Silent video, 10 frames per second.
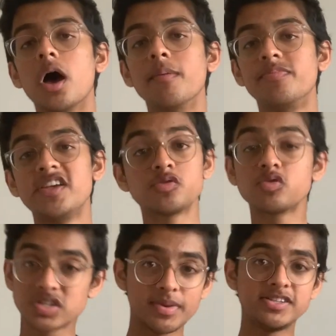This
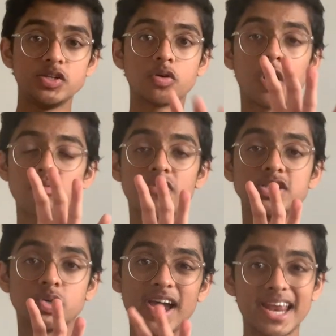also means you can't revise
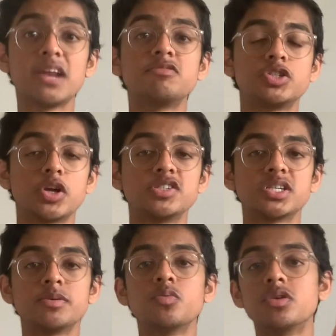your A-levels during
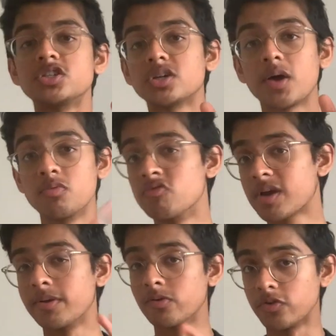summer, which I would
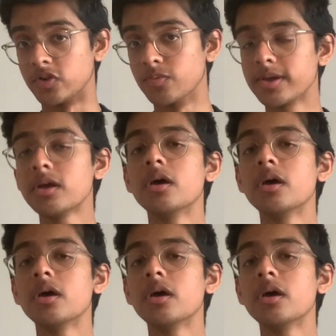recommend not doing,